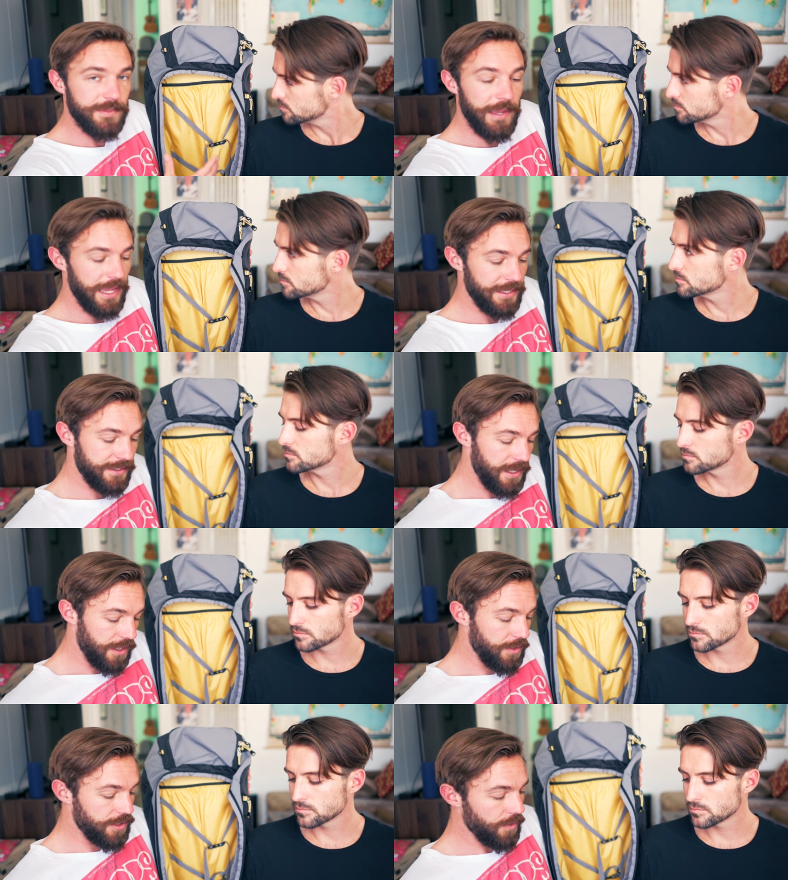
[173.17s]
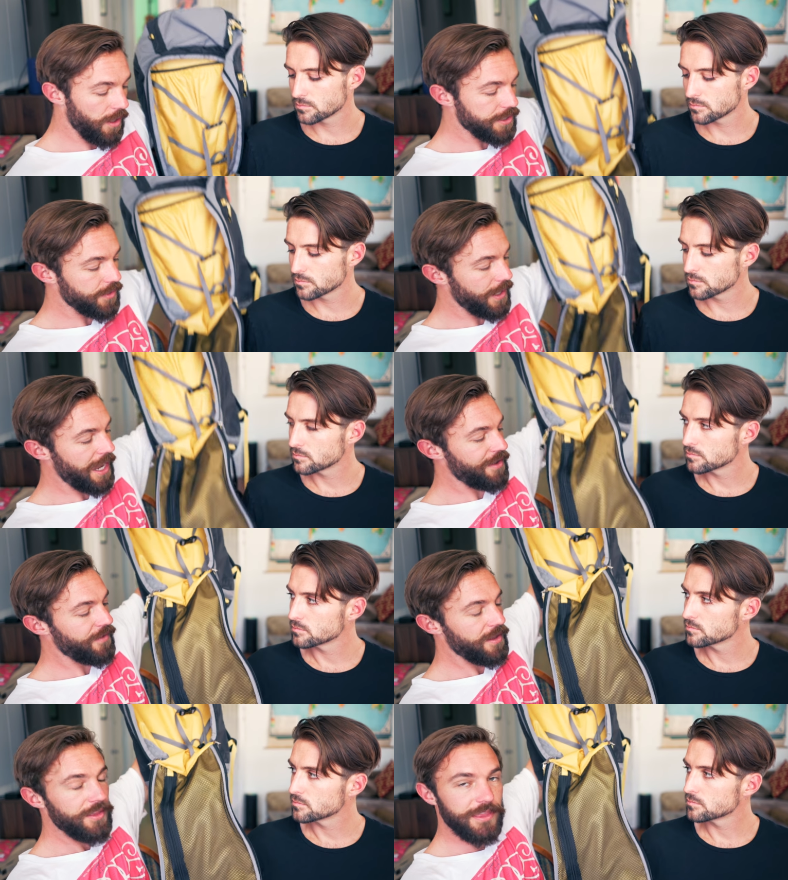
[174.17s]
Speaker 1: space. You do also
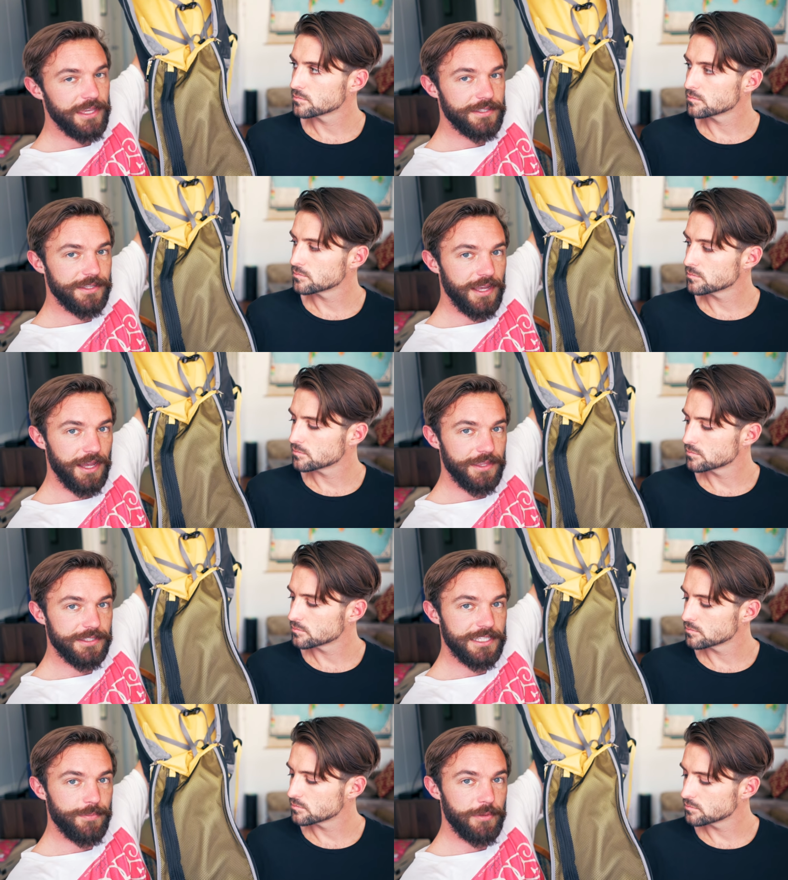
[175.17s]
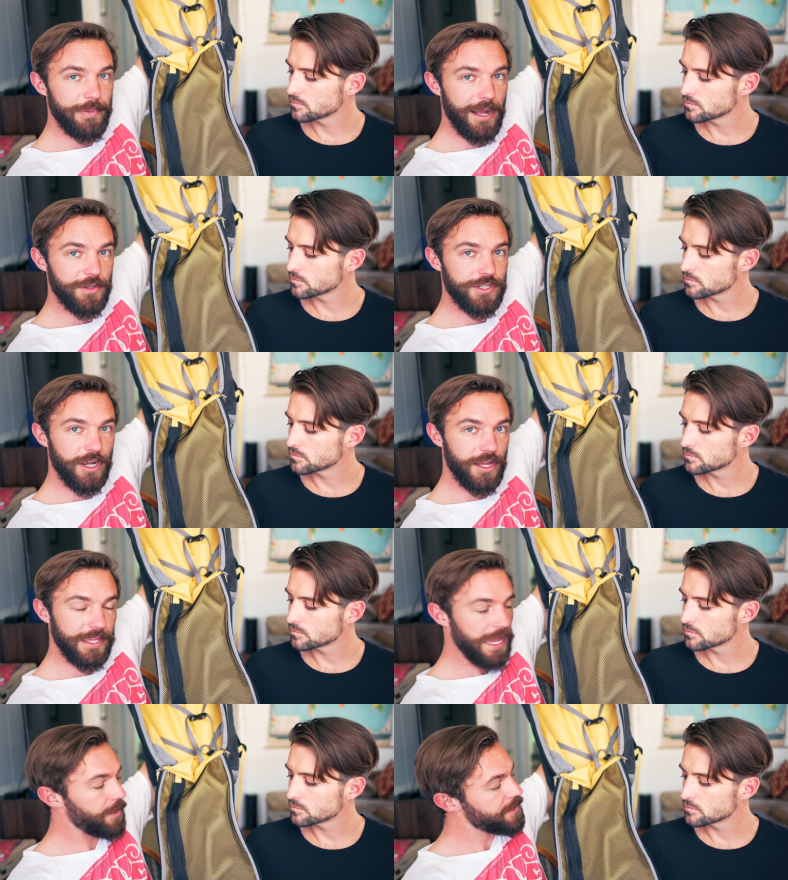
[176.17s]
have these uh, the zippered pouch
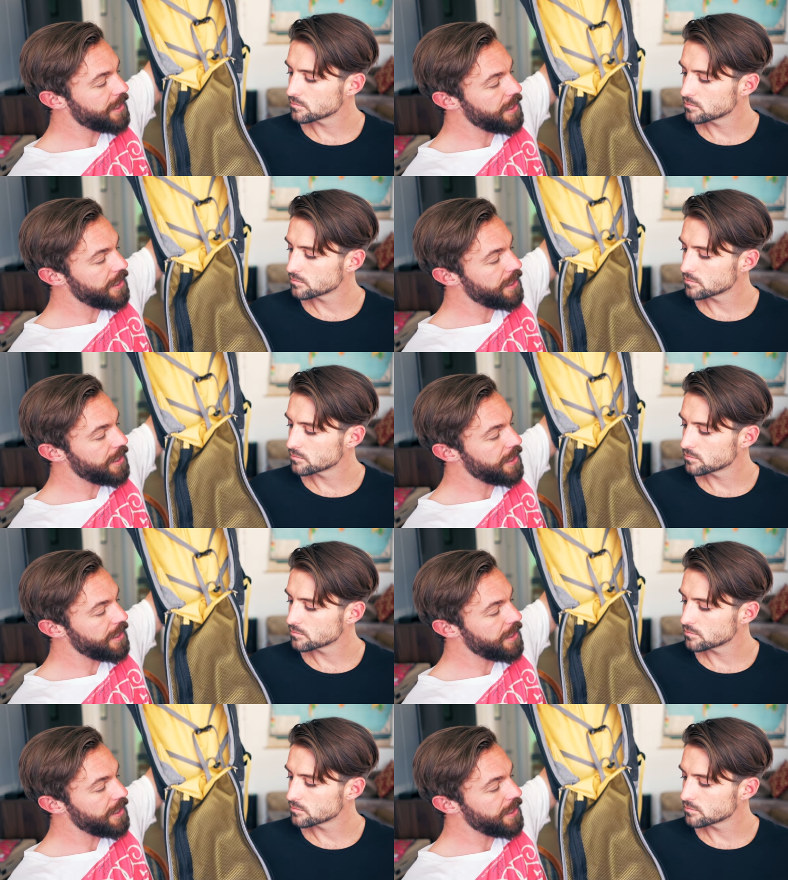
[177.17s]
on the outside,